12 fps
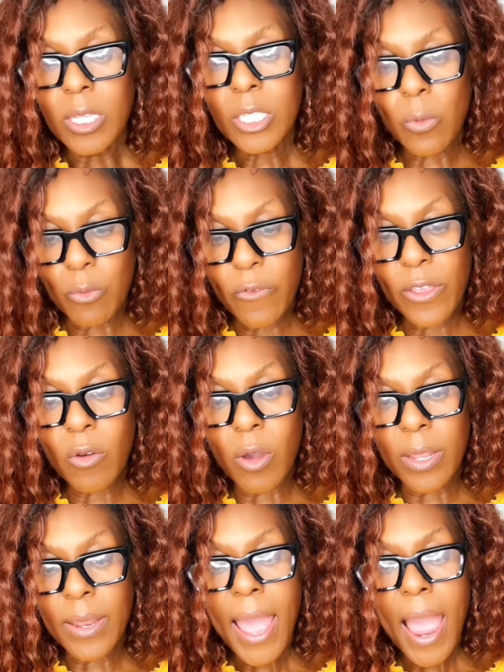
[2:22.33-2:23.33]
moving
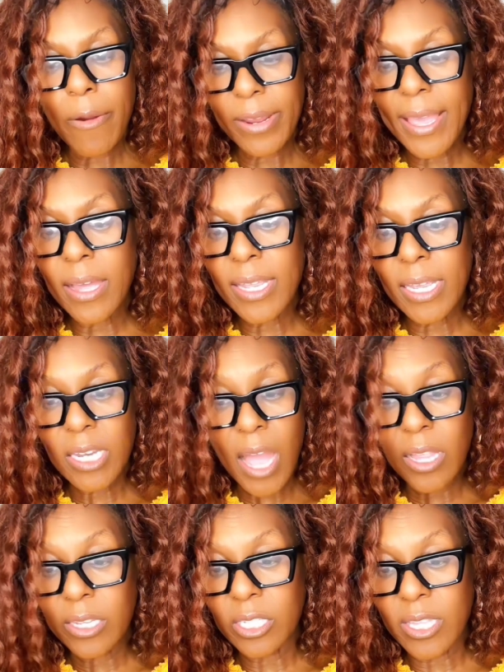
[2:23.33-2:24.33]
on, Howard County
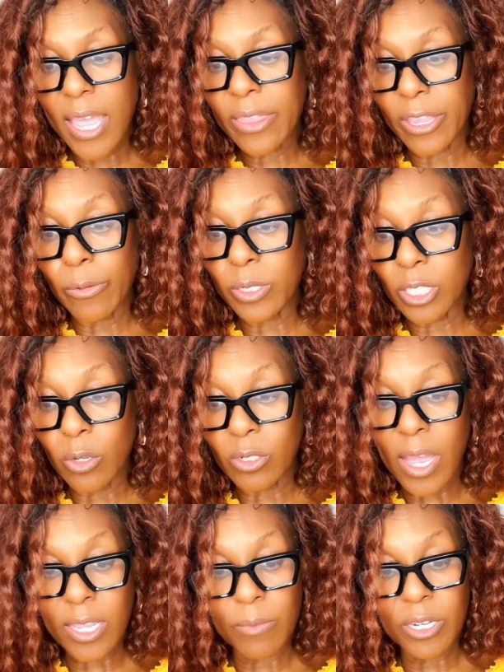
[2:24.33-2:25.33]
acknowledged that there was no
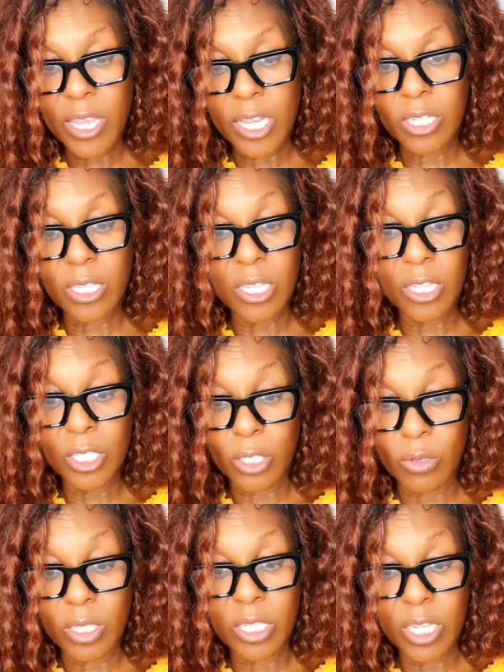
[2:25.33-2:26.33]
documentation that the
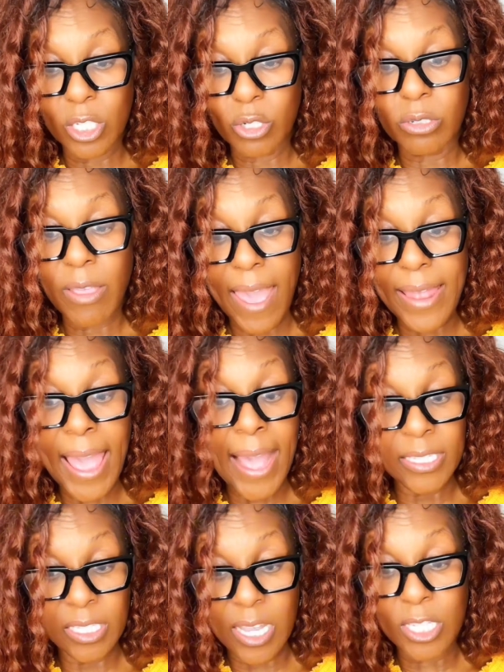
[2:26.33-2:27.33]
students' teachers had
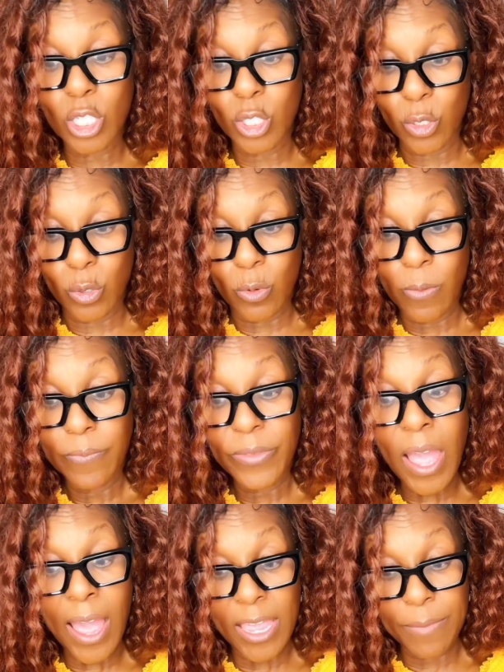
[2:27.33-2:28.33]
access to the
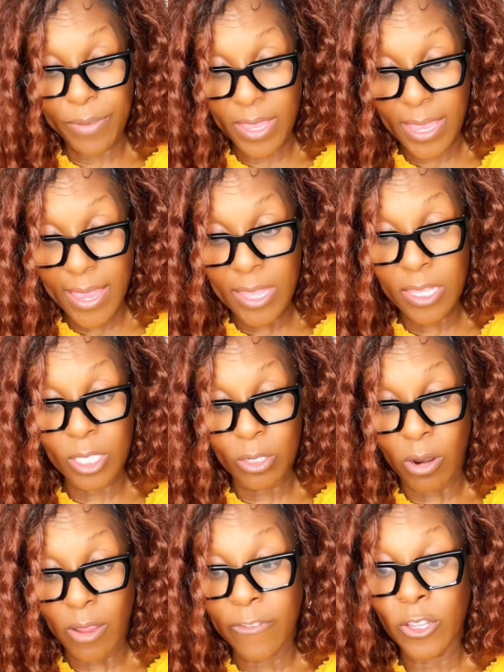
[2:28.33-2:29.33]
IEP at the
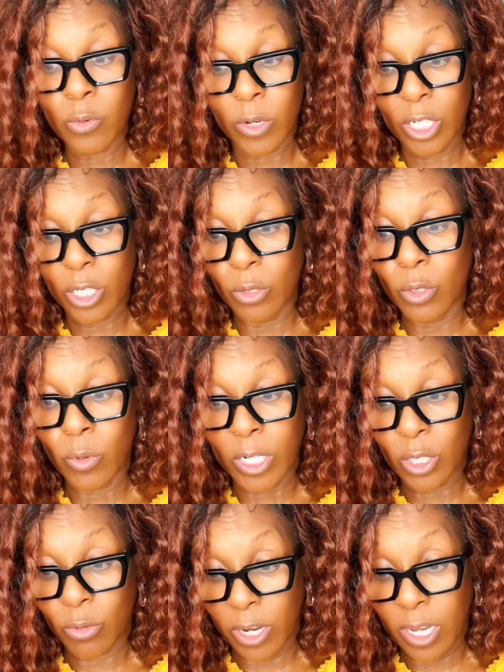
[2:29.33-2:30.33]
start of the
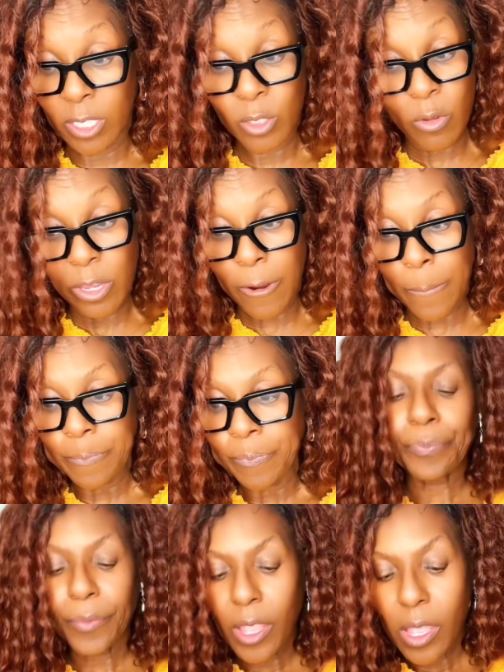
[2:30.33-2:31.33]
22-23 school year.
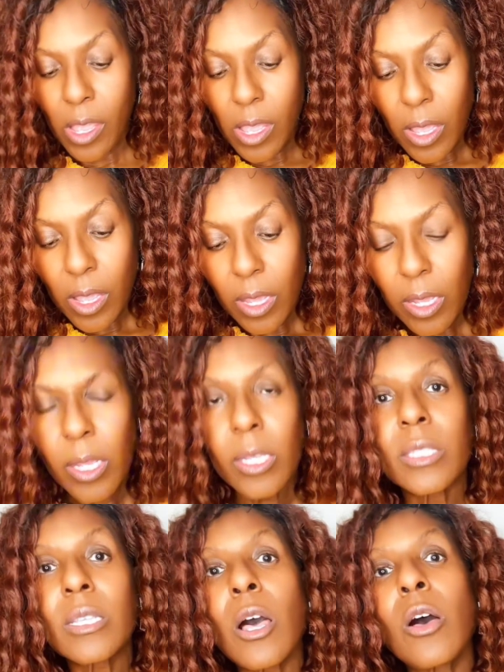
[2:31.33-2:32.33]

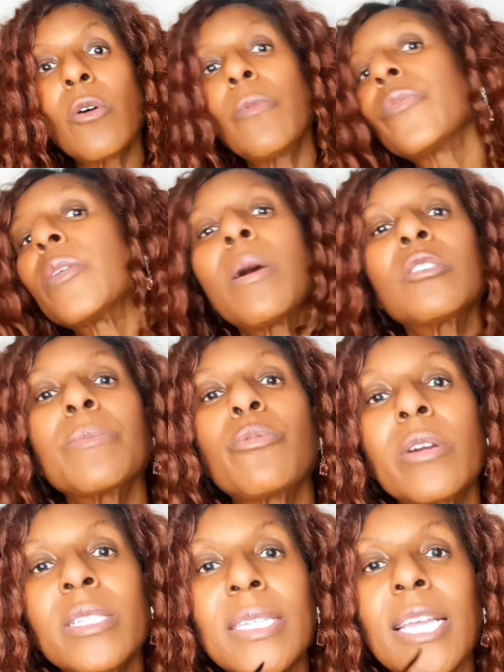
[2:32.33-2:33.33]
So the most
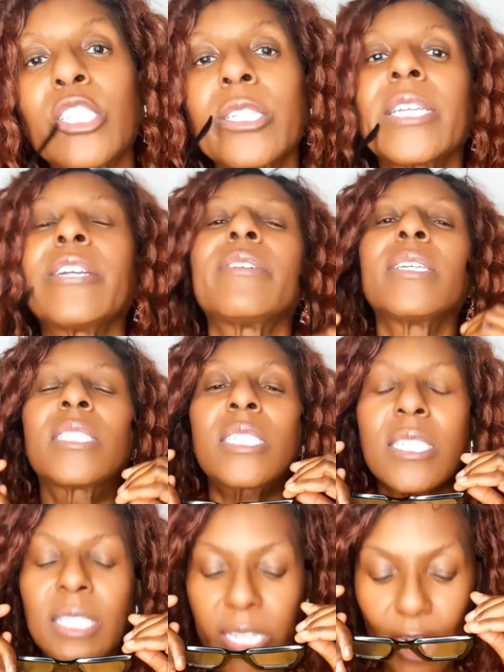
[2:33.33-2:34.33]
important section here is the
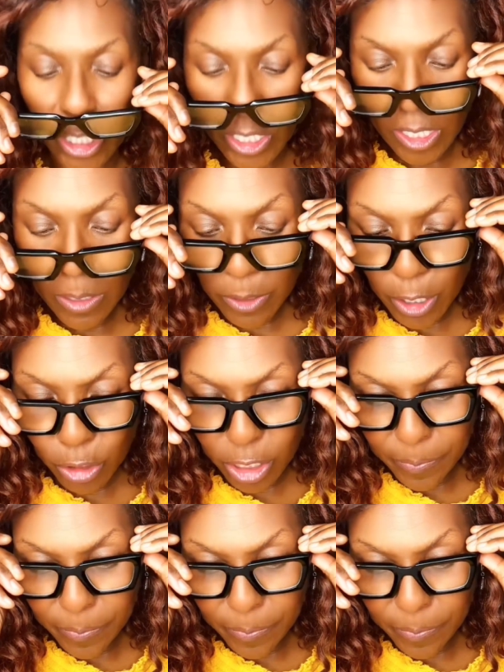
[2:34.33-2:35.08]
discussion and conclusion.